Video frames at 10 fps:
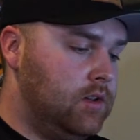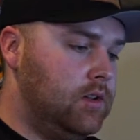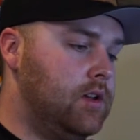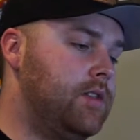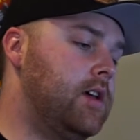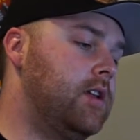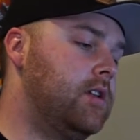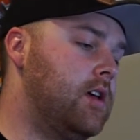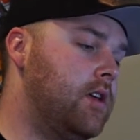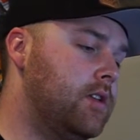And then
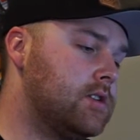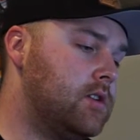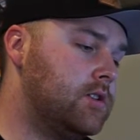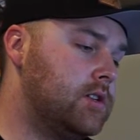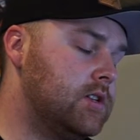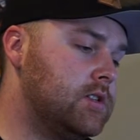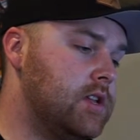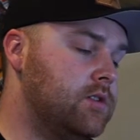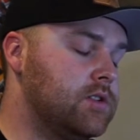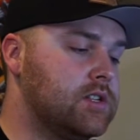this launches, then
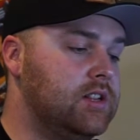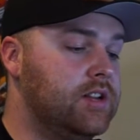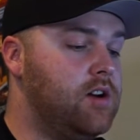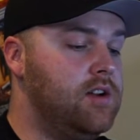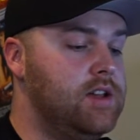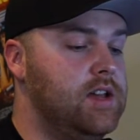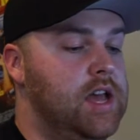you just click on it,